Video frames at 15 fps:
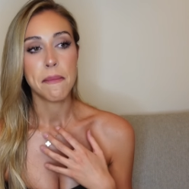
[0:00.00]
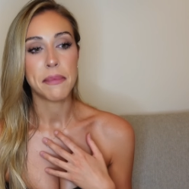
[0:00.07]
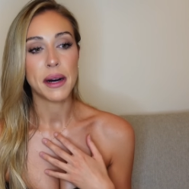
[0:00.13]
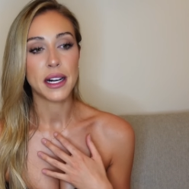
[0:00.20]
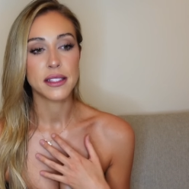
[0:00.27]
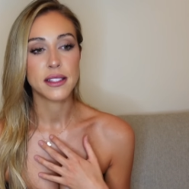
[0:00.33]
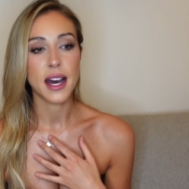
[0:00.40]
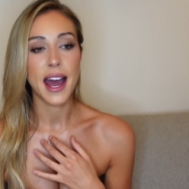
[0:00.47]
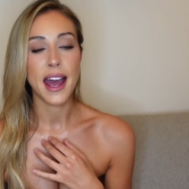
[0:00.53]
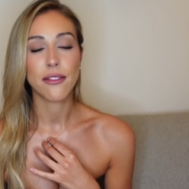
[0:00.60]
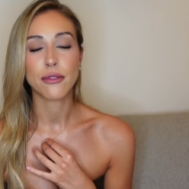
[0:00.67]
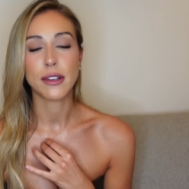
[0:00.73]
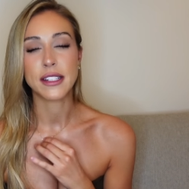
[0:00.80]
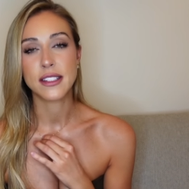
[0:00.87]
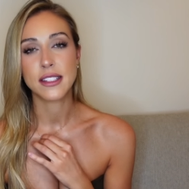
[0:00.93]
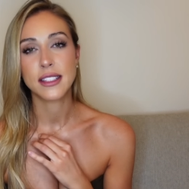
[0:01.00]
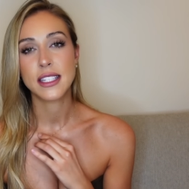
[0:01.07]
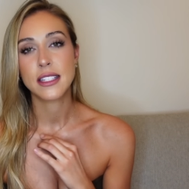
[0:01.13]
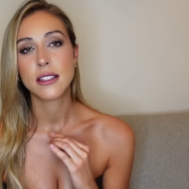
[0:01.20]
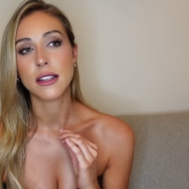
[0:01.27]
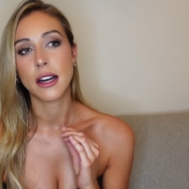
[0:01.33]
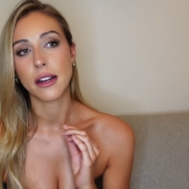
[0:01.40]
but I have recently
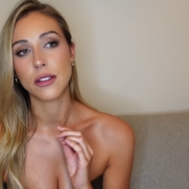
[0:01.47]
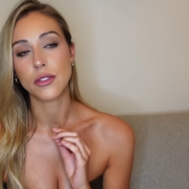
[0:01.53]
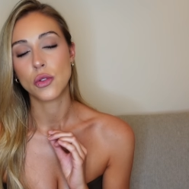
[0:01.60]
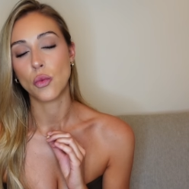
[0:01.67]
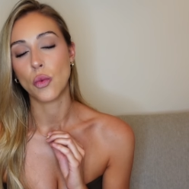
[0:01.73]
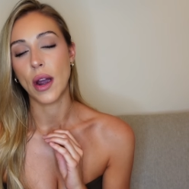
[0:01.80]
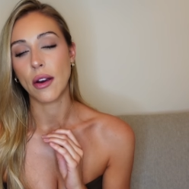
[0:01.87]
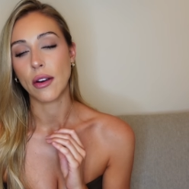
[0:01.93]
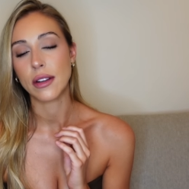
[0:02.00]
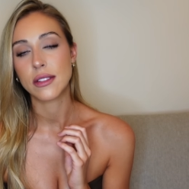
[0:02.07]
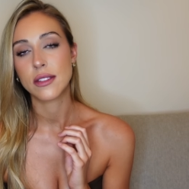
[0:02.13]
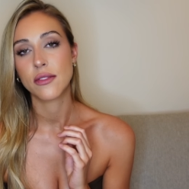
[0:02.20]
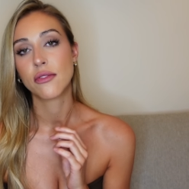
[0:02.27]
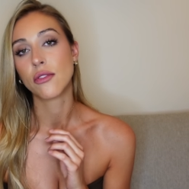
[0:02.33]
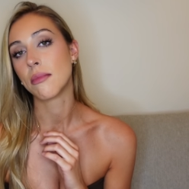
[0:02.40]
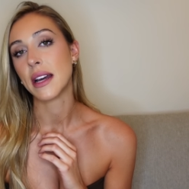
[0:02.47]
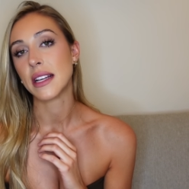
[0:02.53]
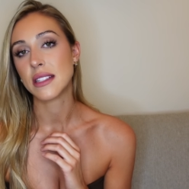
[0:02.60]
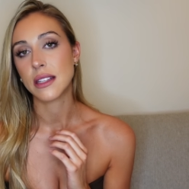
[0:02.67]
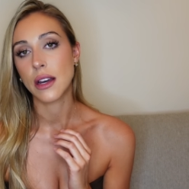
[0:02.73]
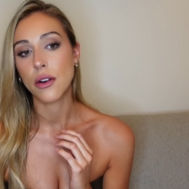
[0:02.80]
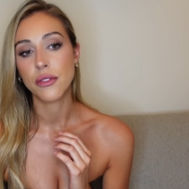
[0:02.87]
started to wear it for
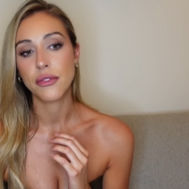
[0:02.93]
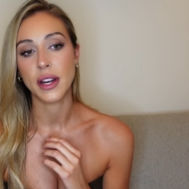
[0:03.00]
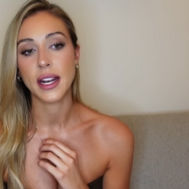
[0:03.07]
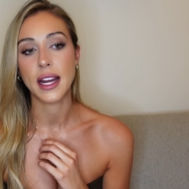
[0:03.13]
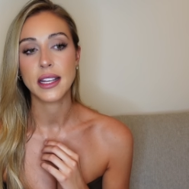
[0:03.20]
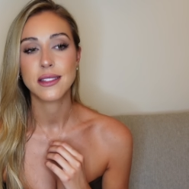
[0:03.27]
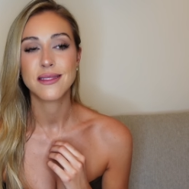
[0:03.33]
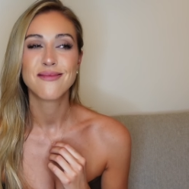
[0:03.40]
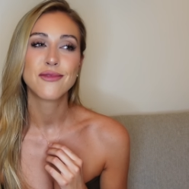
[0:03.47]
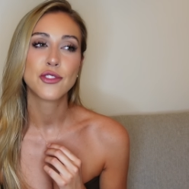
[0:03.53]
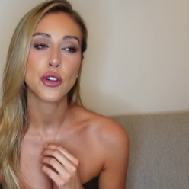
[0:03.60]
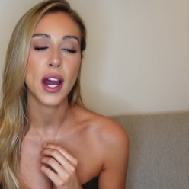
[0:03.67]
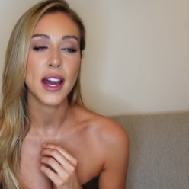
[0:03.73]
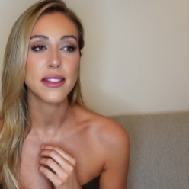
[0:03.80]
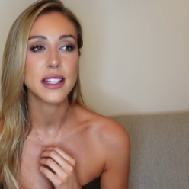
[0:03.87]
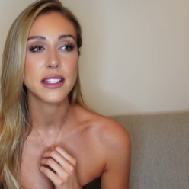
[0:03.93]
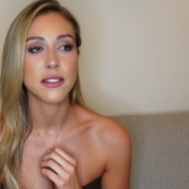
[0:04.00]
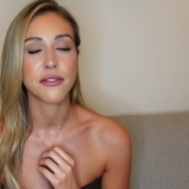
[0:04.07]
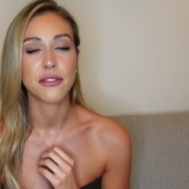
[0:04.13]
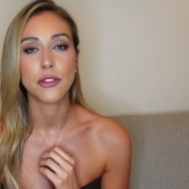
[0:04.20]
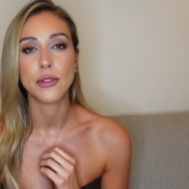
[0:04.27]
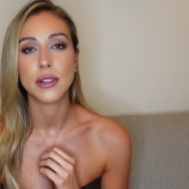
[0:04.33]
myself, and I tried this a
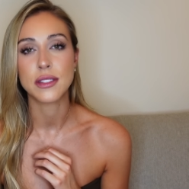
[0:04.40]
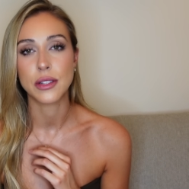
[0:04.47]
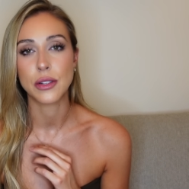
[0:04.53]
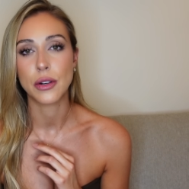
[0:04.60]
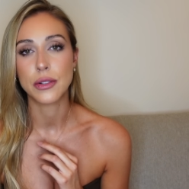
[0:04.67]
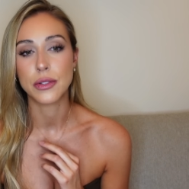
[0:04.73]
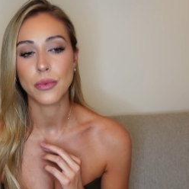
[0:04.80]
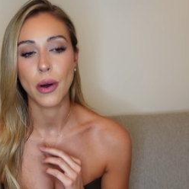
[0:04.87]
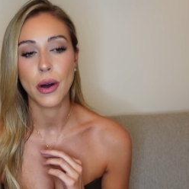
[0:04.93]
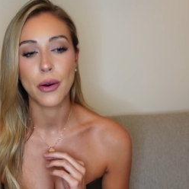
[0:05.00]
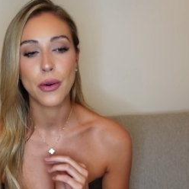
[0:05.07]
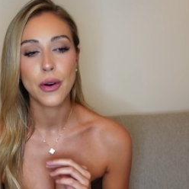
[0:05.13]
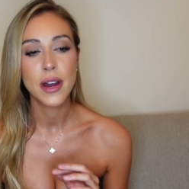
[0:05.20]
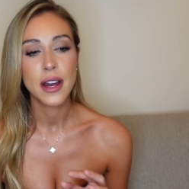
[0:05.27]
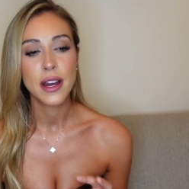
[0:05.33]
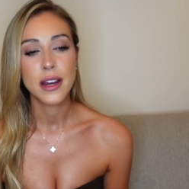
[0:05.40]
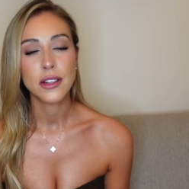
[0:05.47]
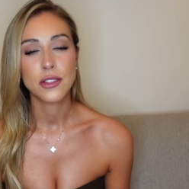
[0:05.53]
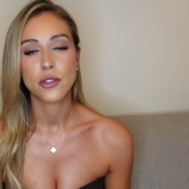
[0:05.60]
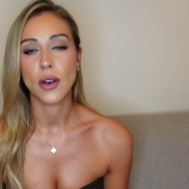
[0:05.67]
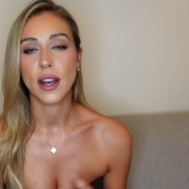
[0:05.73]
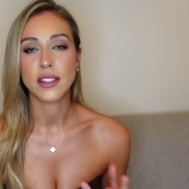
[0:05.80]
few years ago as well,
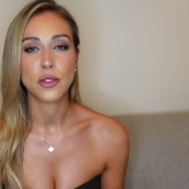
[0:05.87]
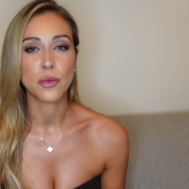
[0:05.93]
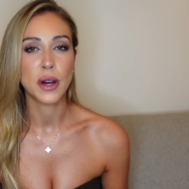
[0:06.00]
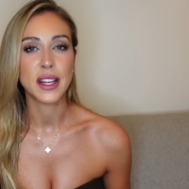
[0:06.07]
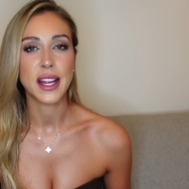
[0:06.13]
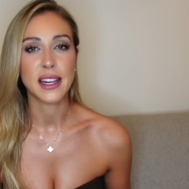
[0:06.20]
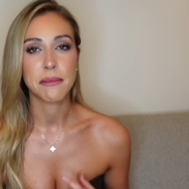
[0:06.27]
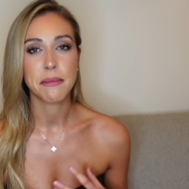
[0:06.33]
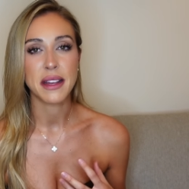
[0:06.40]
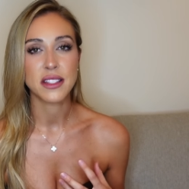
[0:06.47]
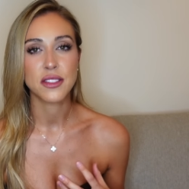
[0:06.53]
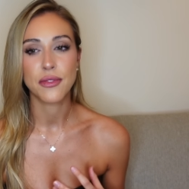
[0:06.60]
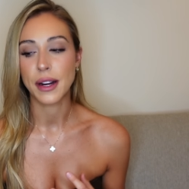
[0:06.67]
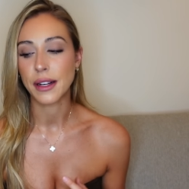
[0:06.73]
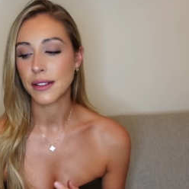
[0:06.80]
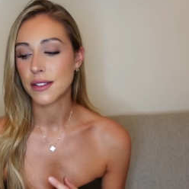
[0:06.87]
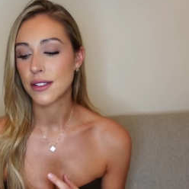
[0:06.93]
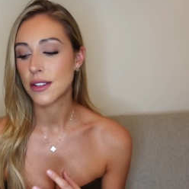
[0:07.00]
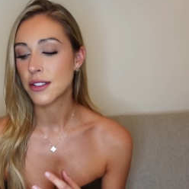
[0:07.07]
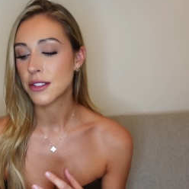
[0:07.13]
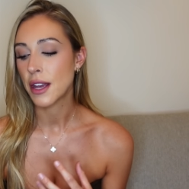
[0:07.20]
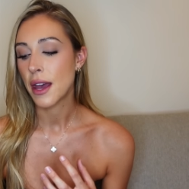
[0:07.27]
trying to wear like men's
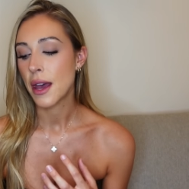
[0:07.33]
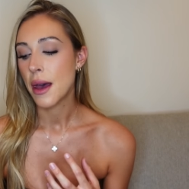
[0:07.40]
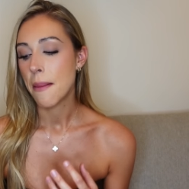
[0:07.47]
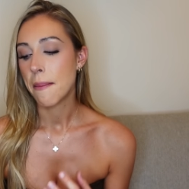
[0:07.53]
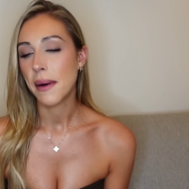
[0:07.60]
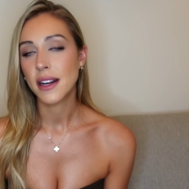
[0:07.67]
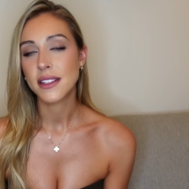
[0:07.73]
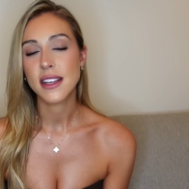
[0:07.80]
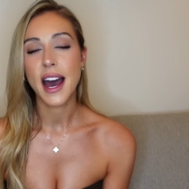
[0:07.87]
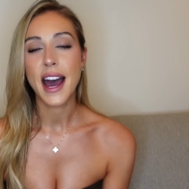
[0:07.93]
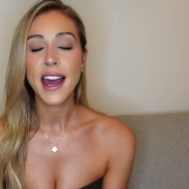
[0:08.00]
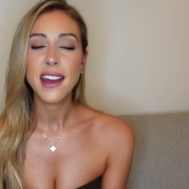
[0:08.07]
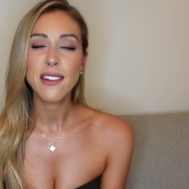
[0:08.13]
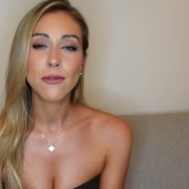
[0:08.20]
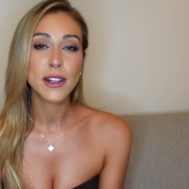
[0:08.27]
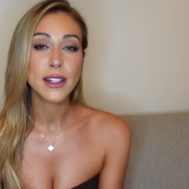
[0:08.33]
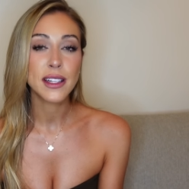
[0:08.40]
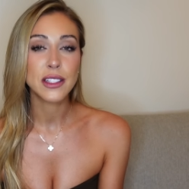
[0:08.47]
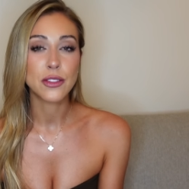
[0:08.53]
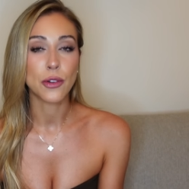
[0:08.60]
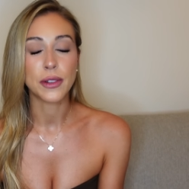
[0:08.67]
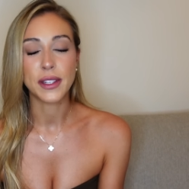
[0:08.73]
fragrances, but I
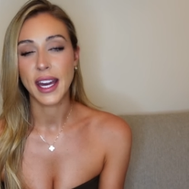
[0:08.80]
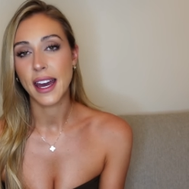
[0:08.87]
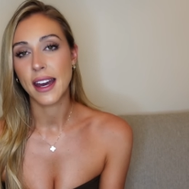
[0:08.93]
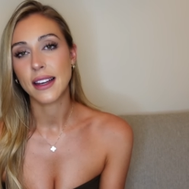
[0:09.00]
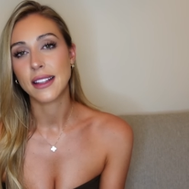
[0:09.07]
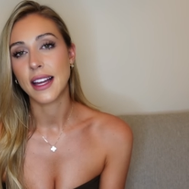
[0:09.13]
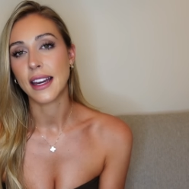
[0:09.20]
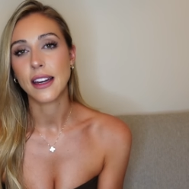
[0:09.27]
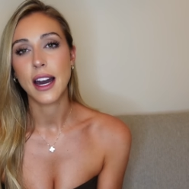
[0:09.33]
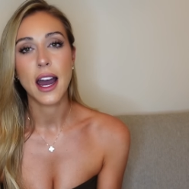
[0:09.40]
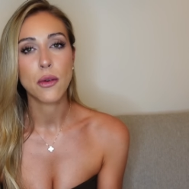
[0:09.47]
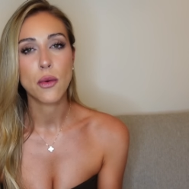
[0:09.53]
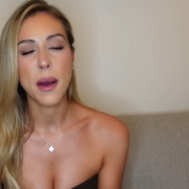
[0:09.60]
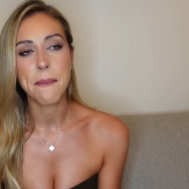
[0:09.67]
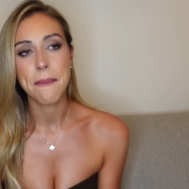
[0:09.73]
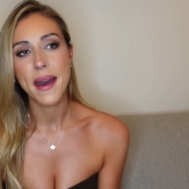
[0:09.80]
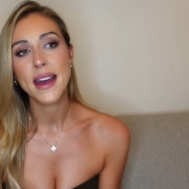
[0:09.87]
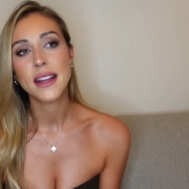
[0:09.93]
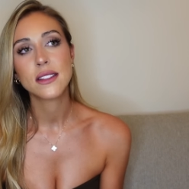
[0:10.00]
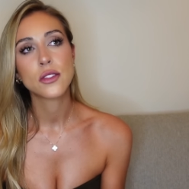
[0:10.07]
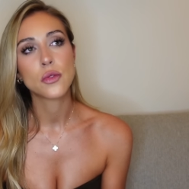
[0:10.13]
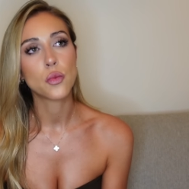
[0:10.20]
really don't care. Like, I wear
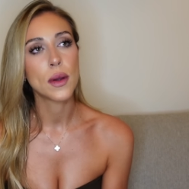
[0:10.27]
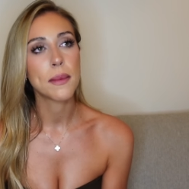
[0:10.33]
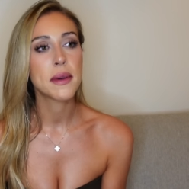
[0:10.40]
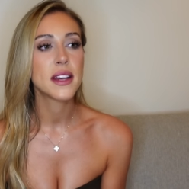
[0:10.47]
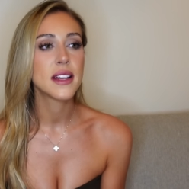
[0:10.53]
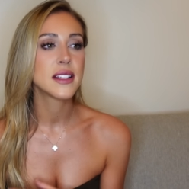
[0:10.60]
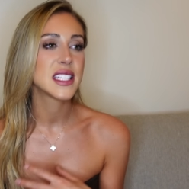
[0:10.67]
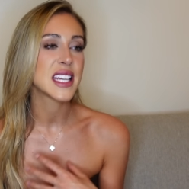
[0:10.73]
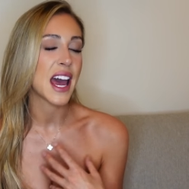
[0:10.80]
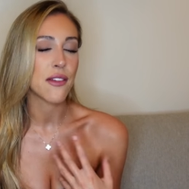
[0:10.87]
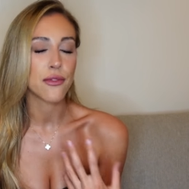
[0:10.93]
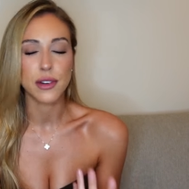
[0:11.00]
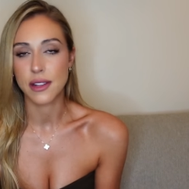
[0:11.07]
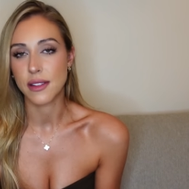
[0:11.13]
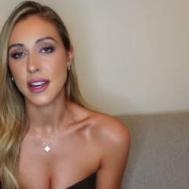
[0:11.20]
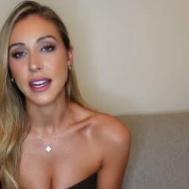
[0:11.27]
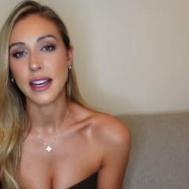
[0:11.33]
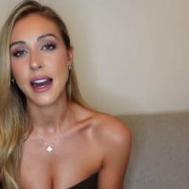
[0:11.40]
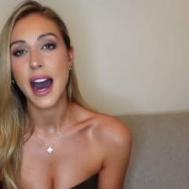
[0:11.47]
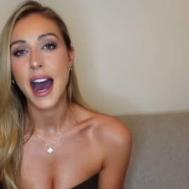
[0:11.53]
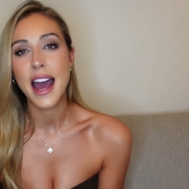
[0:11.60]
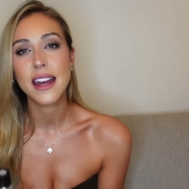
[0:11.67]
men's, women's,
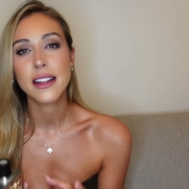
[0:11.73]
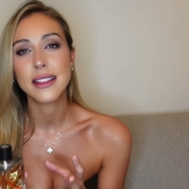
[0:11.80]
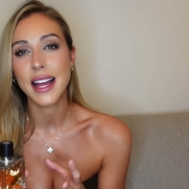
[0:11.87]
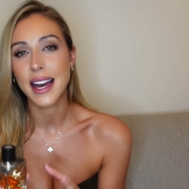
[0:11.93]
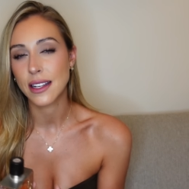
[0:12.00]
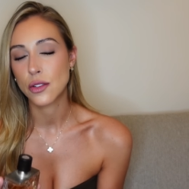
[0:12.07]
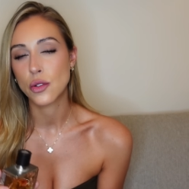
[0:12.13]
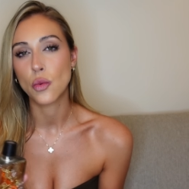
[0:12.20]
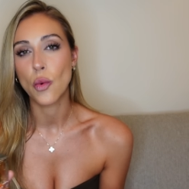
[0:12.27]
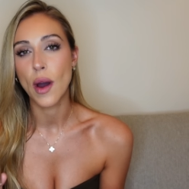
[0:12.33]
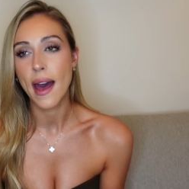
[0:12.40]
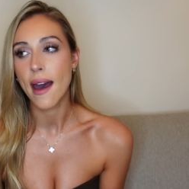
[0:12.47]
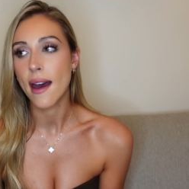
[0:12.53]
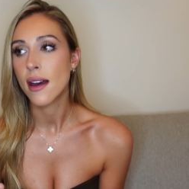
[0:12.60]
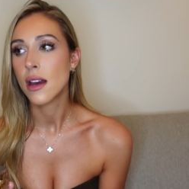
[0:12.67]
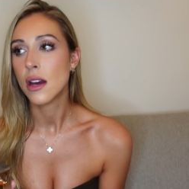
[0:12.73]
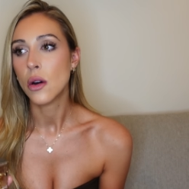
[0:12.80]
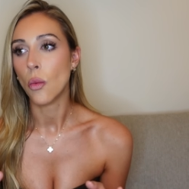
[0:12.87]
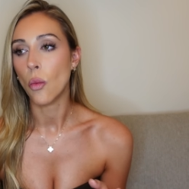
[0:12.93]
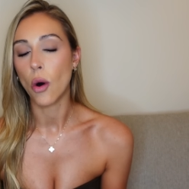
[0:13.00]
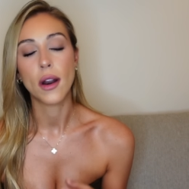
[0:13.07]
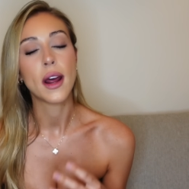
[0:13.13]
everything. I like to wear
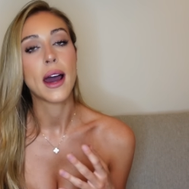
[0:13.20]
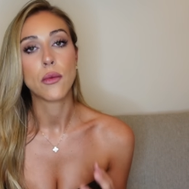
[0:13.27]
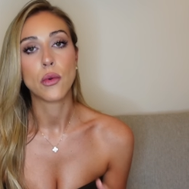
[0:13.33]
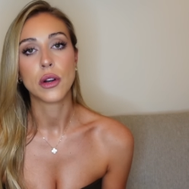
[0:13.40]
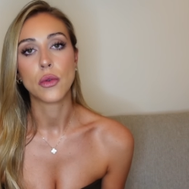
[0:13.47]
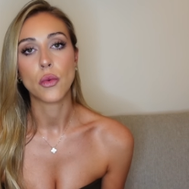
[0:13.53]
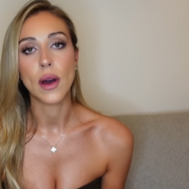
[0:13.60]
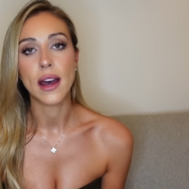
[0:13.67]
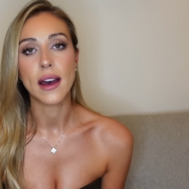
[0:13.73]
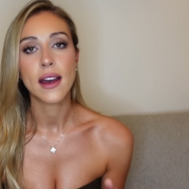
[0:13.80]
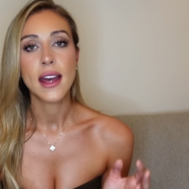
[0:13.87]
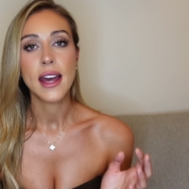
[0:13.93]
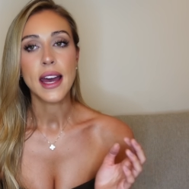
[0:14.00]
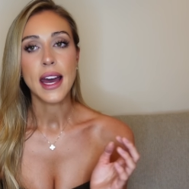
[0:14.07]
what I want to wear,